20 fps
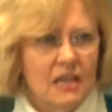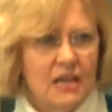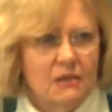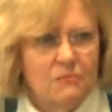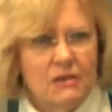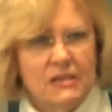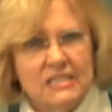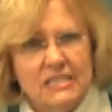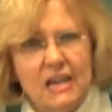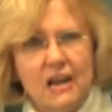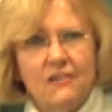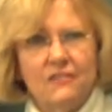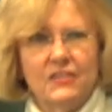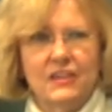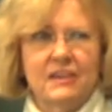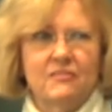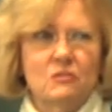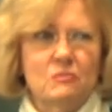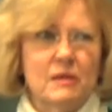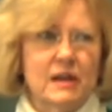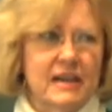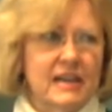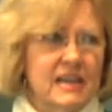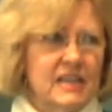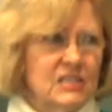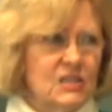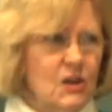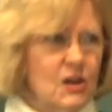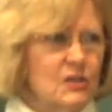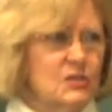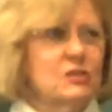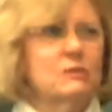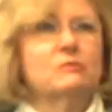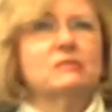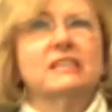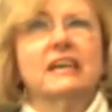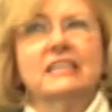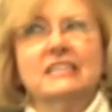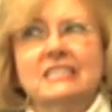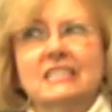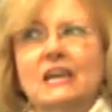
and myself and everybody I talked to was like,